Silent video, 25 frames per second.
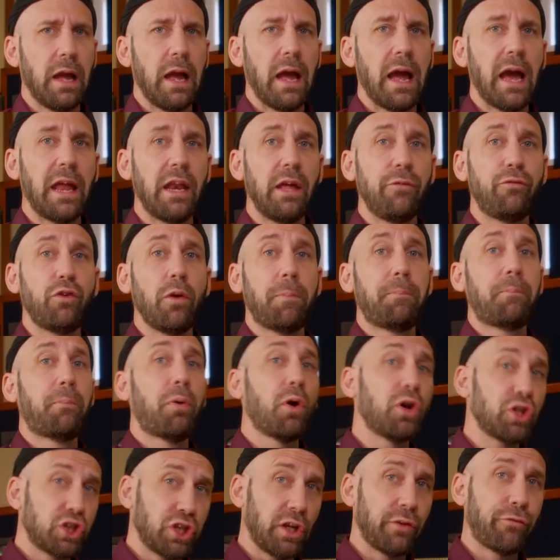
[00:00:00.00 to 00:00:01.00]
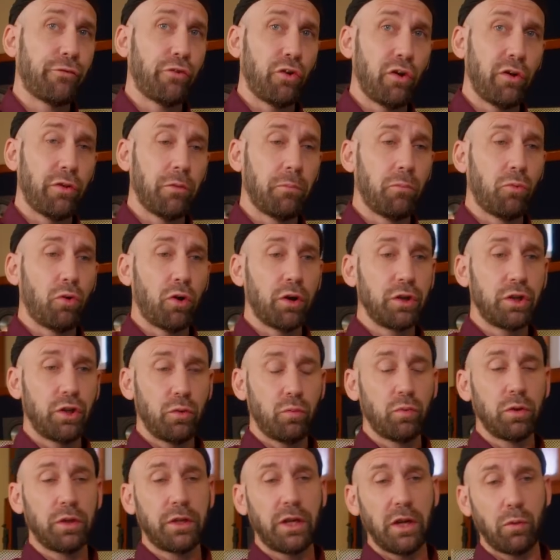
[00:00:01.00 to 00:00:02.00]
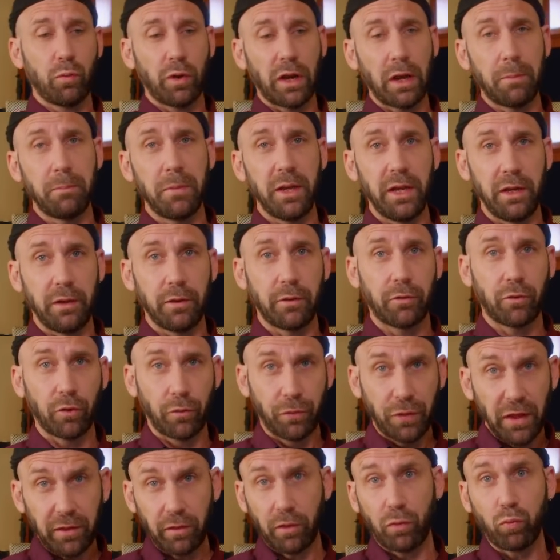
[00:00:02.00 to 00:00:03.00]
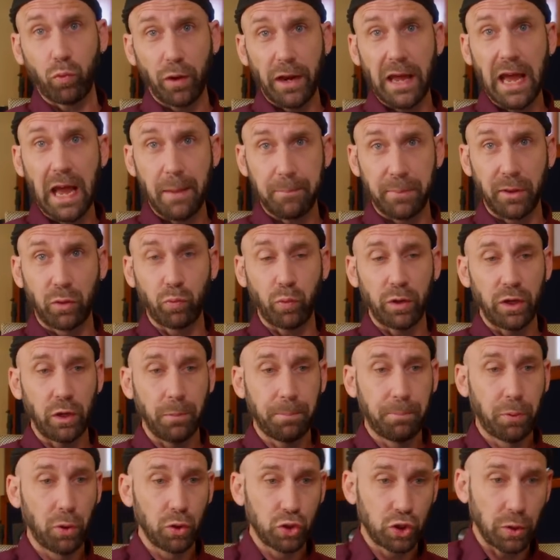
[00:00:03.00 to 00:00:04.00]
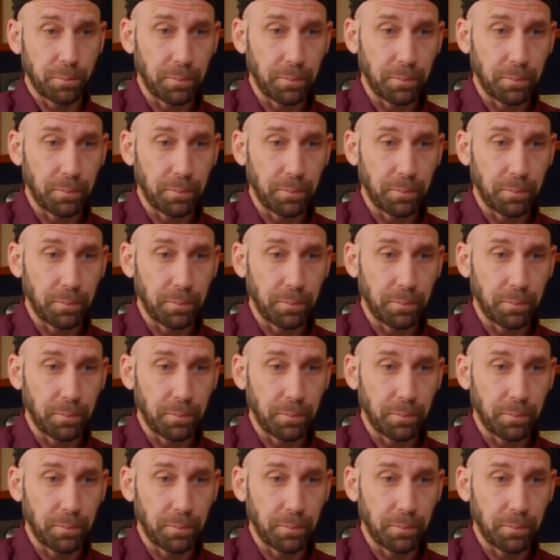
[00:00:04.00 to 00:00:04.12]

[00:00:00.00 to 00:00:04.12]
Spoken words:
And if you push it furthermore, you will hear what I mean. So this is what happens when you push a